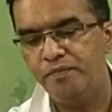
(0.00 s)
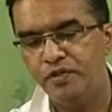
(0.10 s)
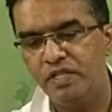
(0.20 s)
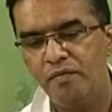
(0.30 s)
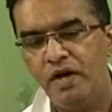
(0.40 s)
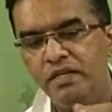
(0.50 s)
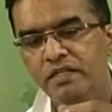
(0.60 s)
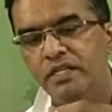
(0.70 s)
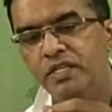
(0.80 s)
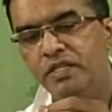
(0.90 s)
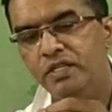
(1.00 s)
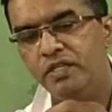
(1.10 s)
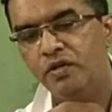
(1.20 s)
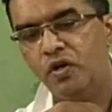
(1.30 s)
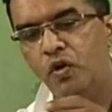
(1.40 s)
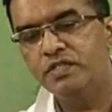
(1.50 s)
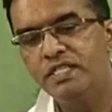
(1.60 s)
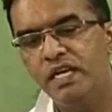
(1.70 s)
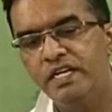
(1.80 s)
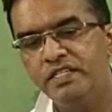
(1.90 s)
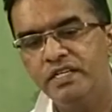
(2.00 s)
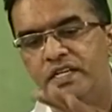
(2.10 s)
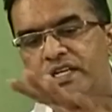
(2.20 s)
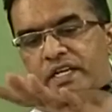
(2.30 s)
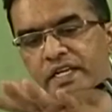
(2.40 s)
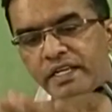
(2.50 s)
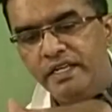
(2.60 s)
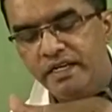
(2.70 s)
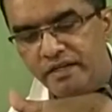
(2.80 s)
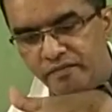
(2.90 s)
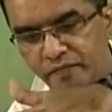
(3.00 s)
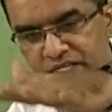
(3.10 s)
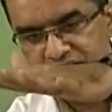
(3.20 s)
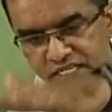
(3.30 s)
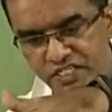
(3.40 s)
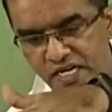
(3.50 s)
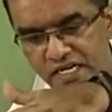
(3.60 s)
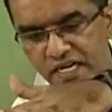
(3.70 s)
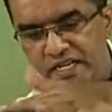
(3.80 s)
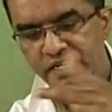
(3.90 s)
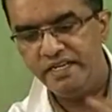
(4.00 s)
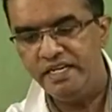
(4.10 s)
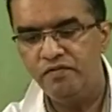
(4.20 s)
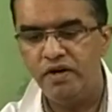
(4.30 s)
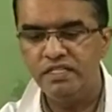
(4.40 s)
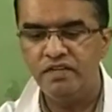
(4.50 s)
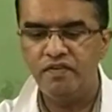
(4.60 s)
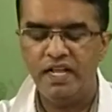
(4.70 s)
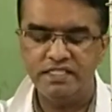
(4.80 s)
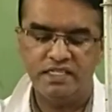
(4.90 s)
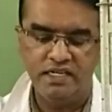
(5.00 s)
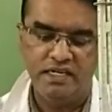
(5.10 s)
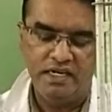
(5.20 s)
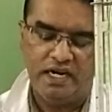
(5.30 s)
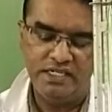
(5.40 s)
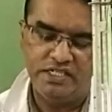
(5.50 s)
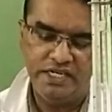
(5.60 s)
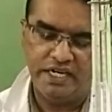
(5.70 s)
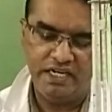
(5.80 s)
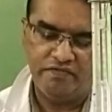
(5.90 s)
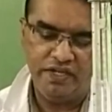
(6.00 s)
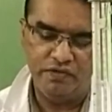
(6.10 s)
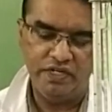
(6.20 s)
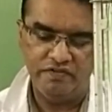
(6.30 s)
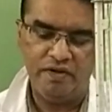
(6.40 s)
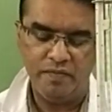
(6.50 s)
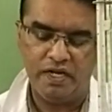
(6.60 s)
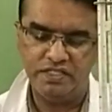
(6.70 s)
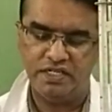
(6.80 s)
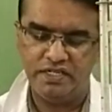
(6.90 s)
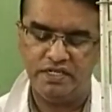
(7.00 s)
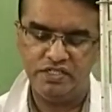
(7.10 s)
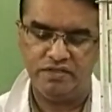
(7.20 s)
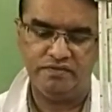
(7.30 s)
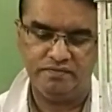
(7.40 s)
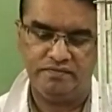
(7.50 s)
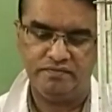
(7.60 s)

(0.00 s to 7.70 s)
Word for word: up to the mark, you close the lid, press it gently, invert the flask and shake it for uniform concentration.